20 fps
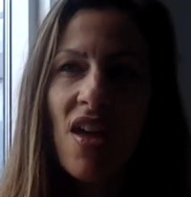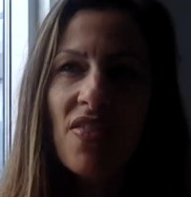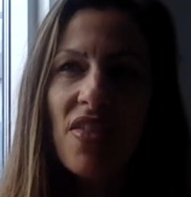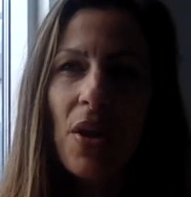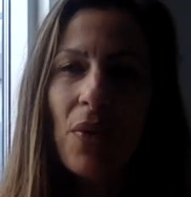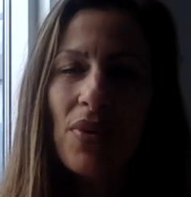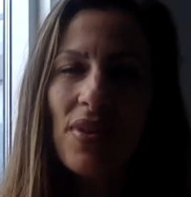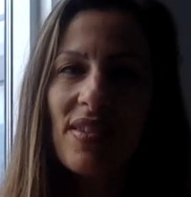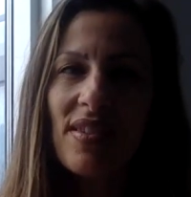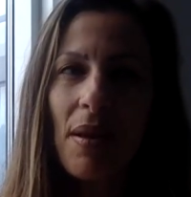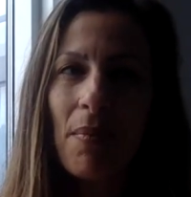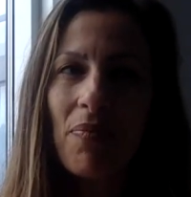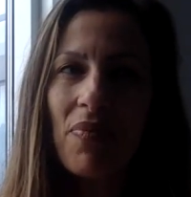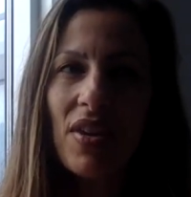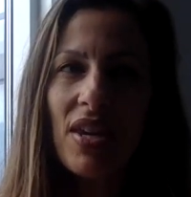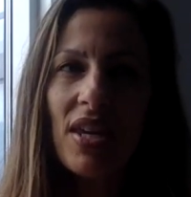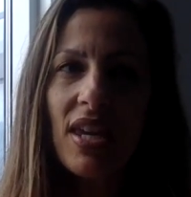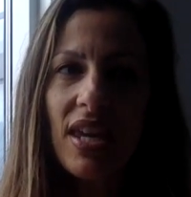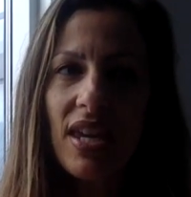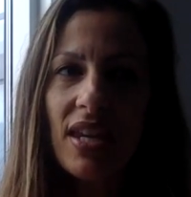There was
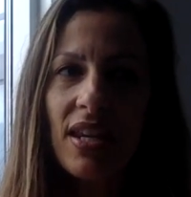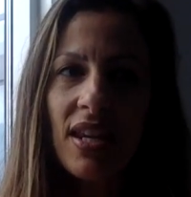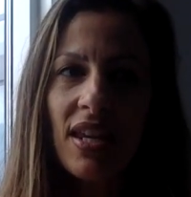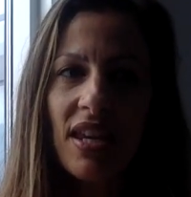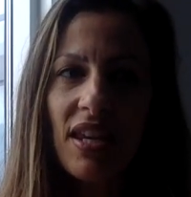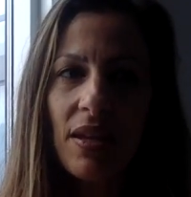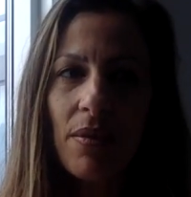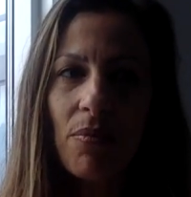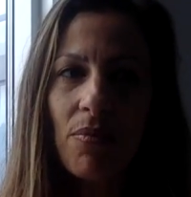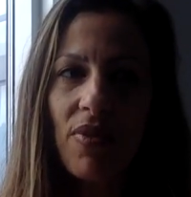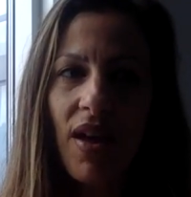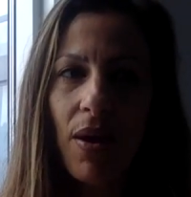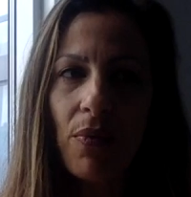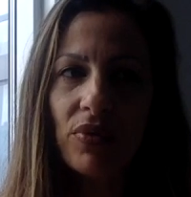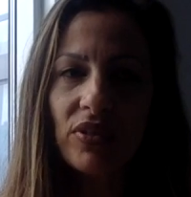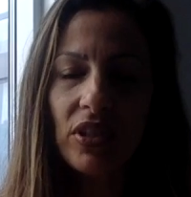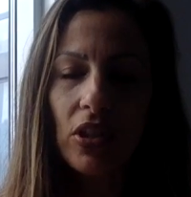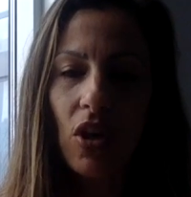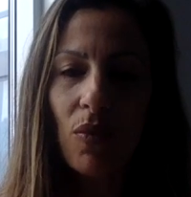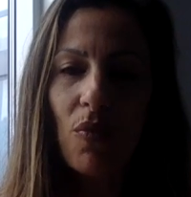something in him that
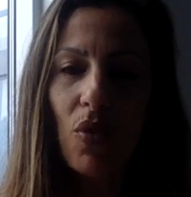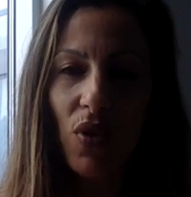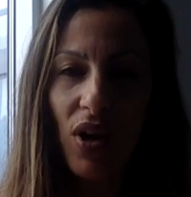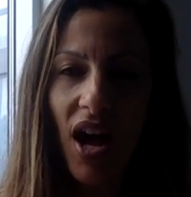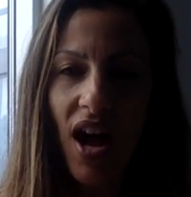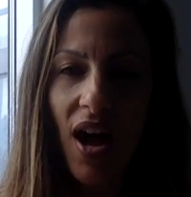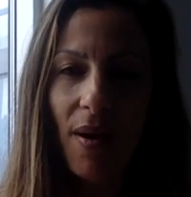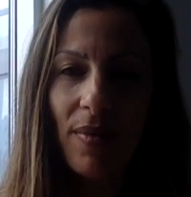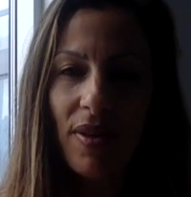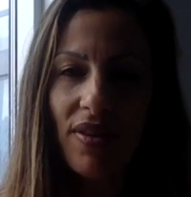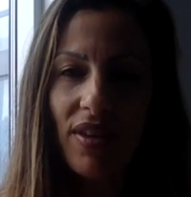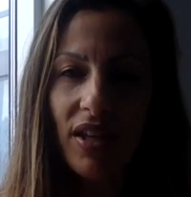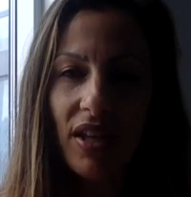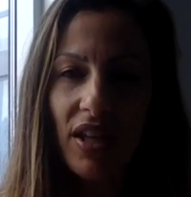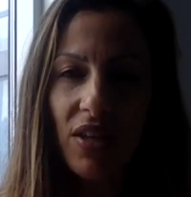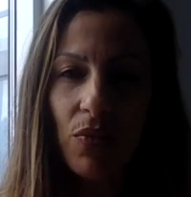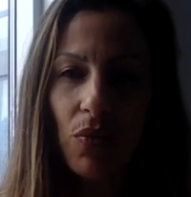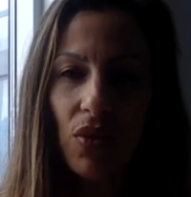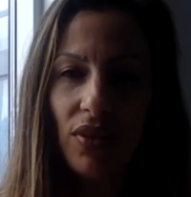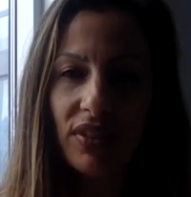was a lot more calmer than
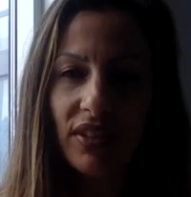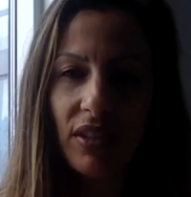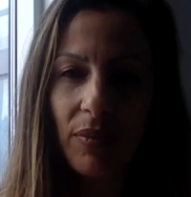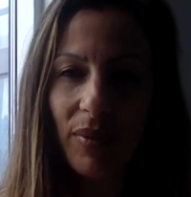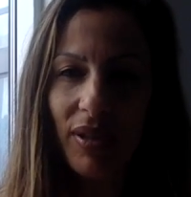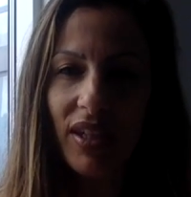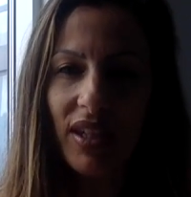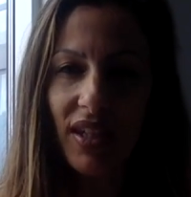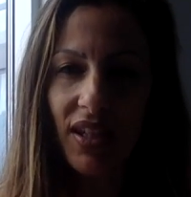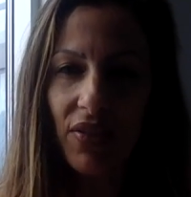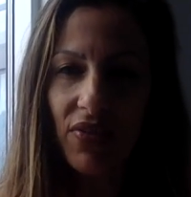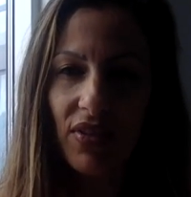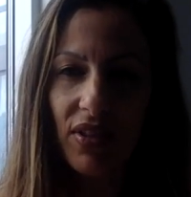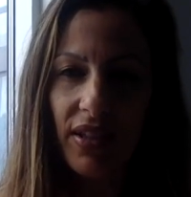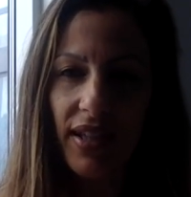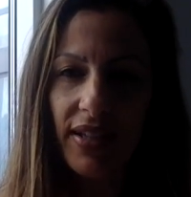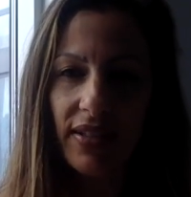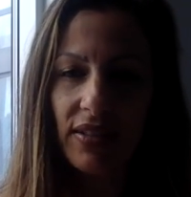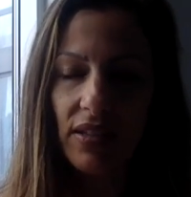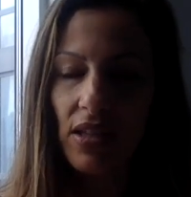he was at the beginning of the
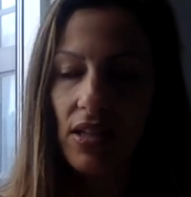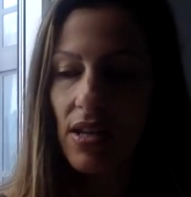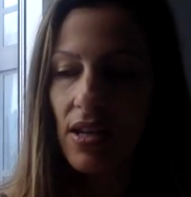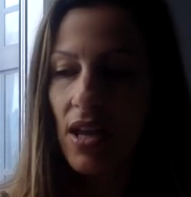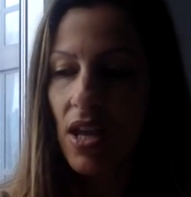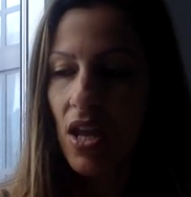lesson.